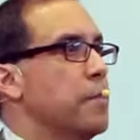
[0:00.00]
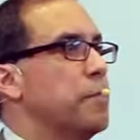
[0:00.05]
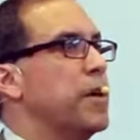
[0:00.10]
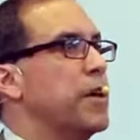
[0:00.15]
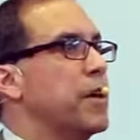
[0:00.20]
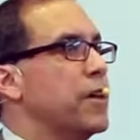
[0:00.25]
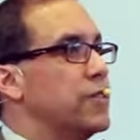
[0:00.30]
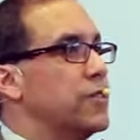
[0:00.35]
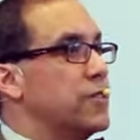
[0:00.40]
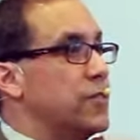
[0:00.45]

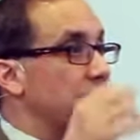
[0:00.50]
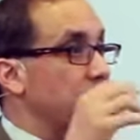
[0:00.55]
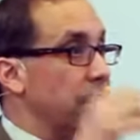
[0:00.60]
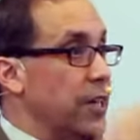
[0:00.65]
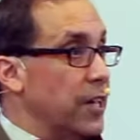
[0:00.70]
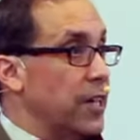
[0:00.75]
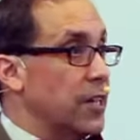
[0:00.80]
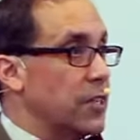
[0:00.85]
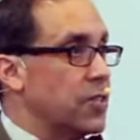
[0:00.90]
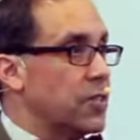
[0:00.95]
because
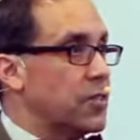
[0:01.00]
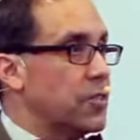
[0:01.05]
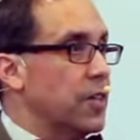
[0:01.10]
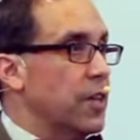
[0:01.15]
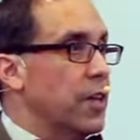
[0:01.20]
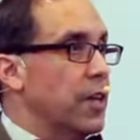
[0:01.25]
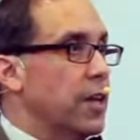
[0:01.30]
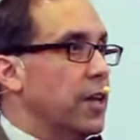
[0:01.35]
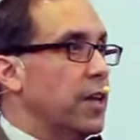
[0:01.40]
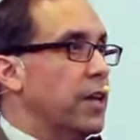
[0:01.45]
this
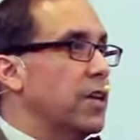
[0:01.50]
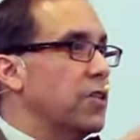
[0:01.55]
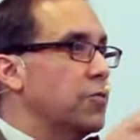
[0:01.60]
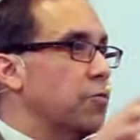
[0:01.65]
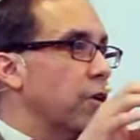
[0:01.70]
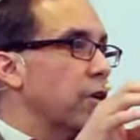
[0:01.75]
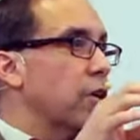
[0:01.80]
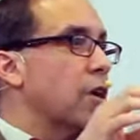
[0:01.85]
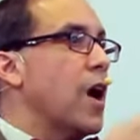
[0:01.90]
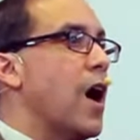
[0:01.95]
is
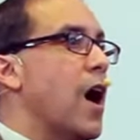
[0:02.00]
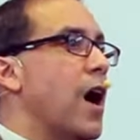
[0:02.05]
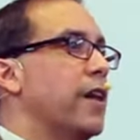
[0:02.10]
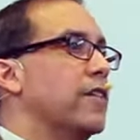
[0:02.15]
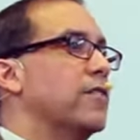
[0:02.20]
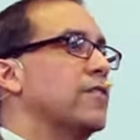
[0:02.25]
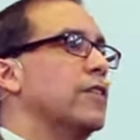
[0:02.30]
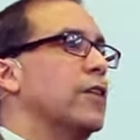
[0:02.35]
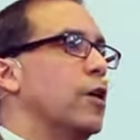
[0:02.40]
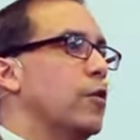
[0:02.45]
where
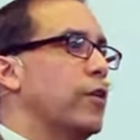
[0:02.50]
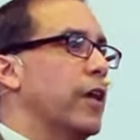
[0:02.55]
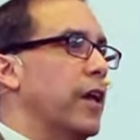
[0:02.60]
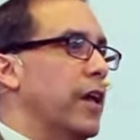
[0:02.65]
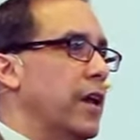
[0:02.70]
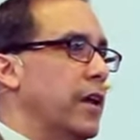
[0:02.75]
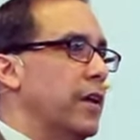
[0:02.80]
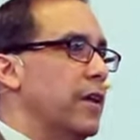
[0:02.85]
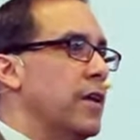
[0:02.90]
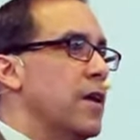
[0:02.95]
God is
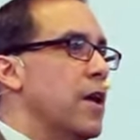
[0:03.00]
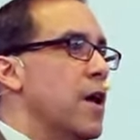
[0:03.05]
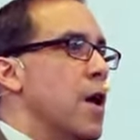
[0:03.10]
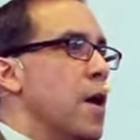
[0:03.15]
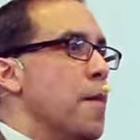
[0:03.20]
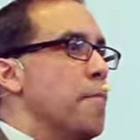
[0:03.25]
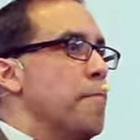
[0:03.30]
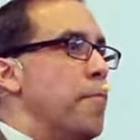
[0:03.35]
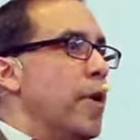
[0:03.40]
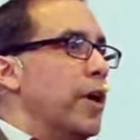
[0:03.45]
located.
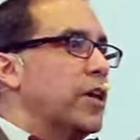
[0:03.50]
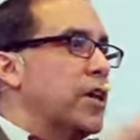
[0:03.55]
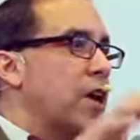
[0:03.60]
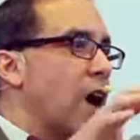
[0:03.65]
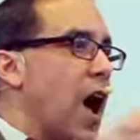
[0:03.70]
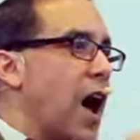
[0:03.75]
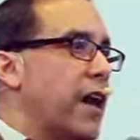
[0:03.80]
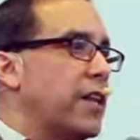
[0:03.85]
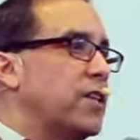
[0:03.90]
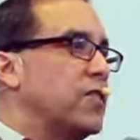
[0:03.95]
But
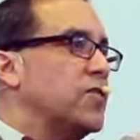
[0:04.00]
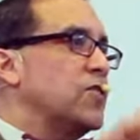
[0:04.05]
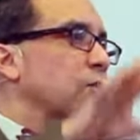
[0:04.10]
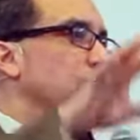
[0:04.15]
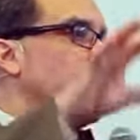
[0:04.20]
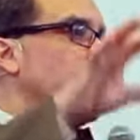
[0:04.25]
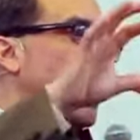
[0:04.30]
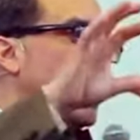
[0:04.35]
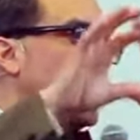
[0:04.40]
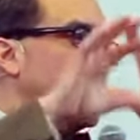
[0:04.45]
God
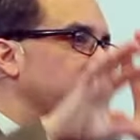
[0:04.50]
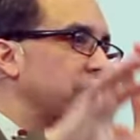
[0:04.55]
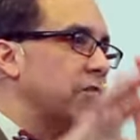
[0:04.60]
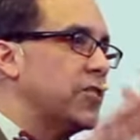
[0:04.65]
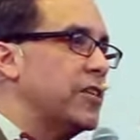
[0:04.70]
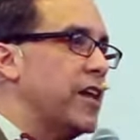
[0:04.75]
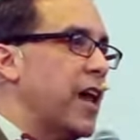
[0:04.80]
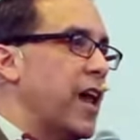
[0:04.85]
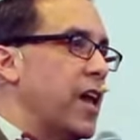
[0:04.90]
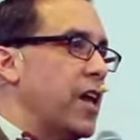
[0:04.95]
doesn't want to
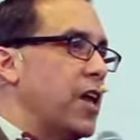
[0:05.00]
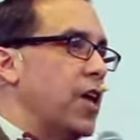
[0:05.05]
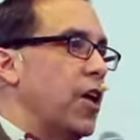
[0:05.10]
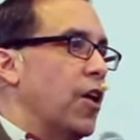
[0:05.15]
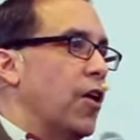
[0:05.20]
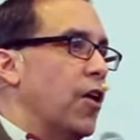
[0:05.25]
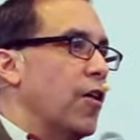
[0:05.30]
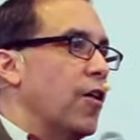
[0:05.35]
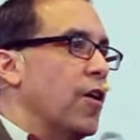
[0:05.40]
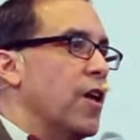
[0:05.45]
stay
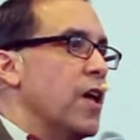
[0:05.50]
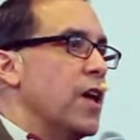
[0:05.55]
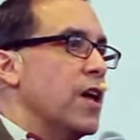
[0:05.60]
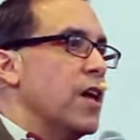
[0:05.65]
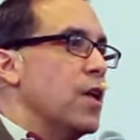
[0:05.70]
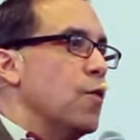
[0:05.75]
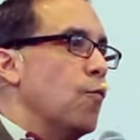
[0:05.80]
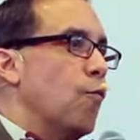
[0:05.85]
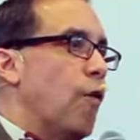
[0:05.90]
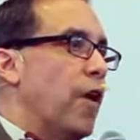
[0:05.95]
here,
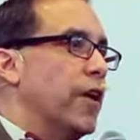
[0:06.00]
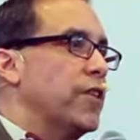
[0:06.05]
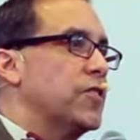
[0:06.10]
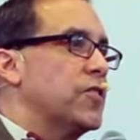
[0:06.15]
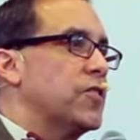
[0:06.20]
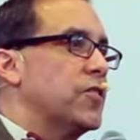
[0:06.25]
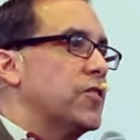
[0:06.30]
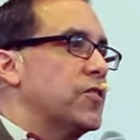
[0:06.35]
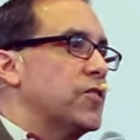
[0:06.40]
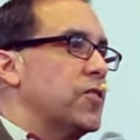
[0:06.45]
He
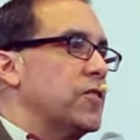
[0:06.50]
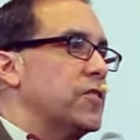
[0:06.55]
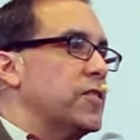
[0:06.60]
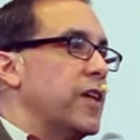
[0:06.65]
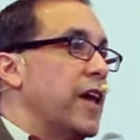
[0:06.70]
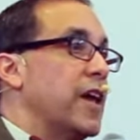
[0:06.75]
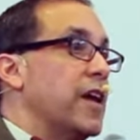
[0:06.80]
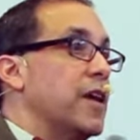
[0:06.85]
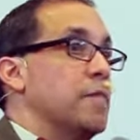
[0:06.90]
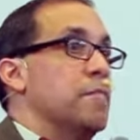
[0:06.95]
wants us to
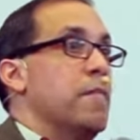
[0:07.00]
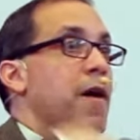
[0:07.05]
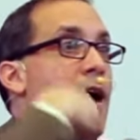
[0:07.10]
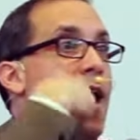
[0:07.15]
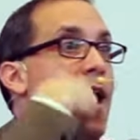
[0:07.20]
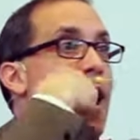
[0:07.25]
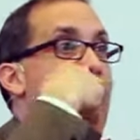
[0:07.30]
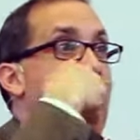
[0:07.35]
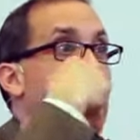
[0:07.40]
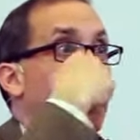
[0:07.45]
take Him
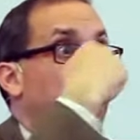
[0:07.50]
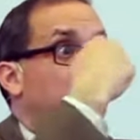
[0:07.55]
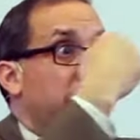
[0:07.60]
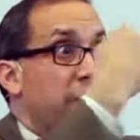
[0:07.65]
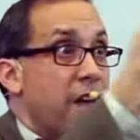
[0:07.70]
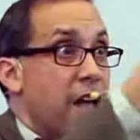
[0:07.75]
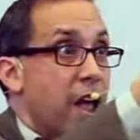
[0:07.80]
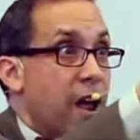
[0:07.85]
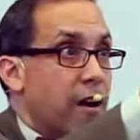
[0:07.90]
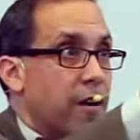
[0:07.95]
out
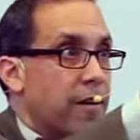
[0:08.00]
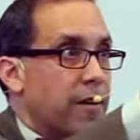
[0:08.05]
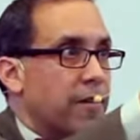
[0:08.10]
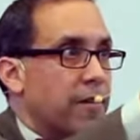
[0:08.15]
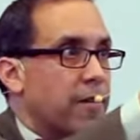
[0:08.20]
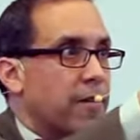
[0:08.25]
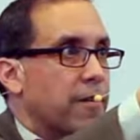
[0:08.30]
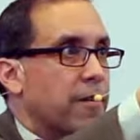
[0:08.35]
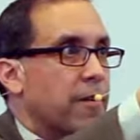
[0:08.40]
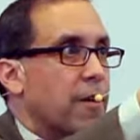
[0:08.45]

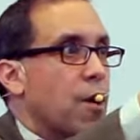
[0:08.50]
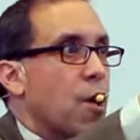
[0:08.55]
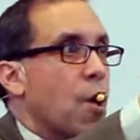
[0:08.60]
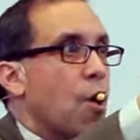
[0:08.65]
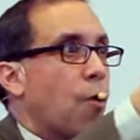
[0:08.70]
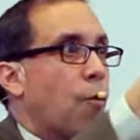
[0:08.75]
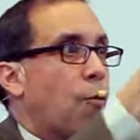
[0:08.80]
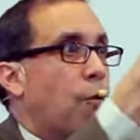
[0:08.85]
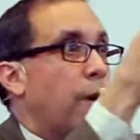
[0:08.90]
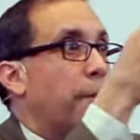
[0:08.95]
there
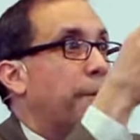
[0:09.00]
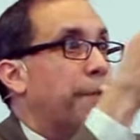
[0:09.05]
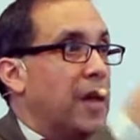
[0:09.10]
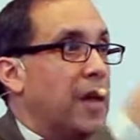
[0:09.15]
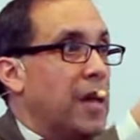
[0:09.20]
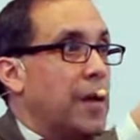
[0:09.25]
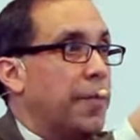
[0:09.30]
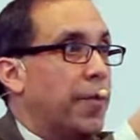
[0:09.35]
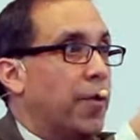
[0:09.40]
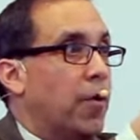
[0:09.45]
where
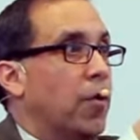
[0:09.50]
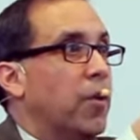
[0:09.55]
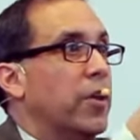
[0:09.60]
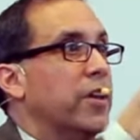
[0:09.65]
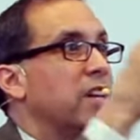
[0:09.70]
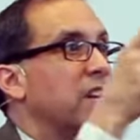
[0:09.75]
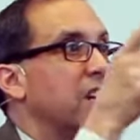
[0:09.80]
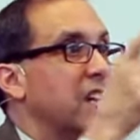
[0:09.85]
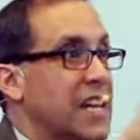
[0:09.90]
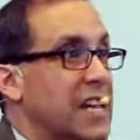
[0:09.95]
people
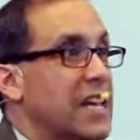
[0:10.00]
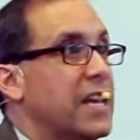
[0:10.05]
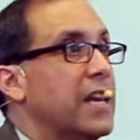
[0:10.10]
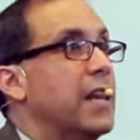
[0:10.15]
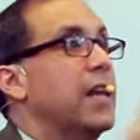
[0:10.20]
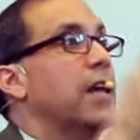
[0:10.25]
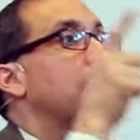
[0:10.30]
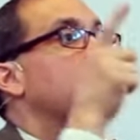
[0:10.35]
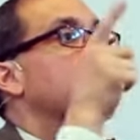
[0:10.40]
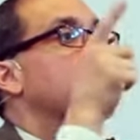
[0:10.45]
need
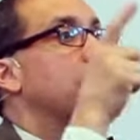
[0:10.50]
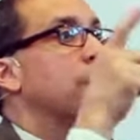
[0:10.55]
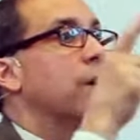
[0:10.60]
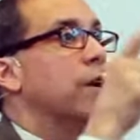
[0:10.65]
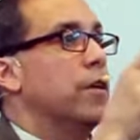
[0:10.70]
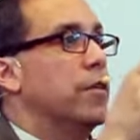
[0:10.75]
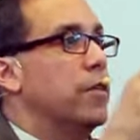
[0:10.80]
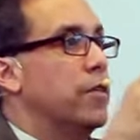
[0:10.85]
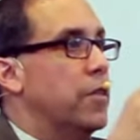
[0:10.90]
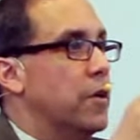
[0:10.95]
Him
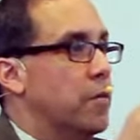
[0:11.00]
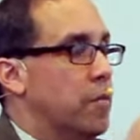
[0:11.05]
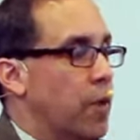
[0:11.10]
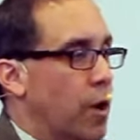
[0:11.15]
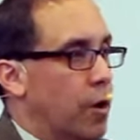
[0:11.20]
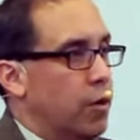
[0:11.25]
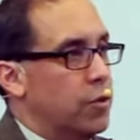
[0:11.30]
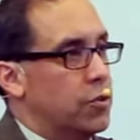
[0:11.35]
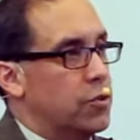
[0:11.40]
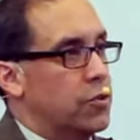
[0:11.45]
the
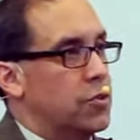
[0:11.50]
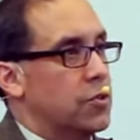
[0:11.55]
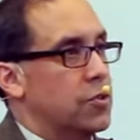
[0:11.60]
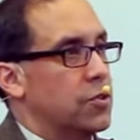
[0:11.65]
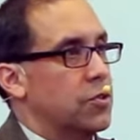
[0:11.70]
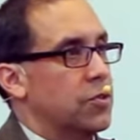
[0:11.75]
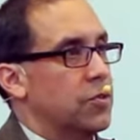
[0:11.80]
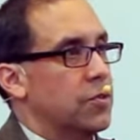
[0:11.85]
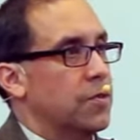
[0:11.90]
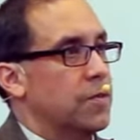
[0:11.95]

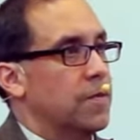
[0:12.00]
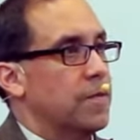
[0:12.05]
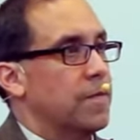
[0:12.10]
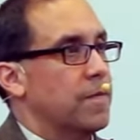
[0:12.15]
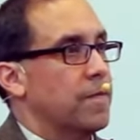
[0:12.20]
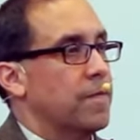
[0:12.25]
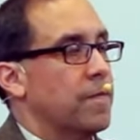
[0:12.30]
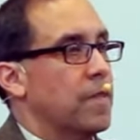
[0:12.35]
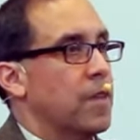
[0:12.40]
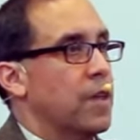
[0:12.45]
most.
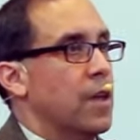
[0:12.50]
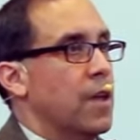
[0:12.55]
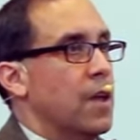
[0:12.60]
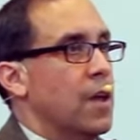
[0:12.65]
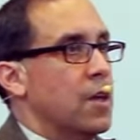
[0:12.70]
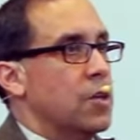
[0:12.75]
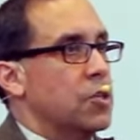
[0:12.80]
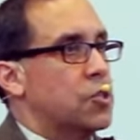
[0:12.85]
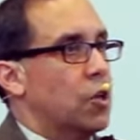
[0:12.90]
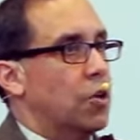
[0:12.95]

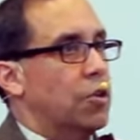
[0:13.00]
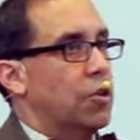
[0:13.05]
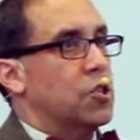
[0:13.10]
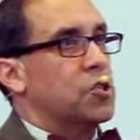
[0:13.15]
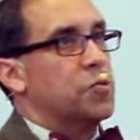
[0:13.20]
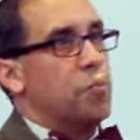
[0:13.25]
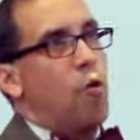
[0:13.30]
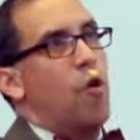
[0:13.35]
So this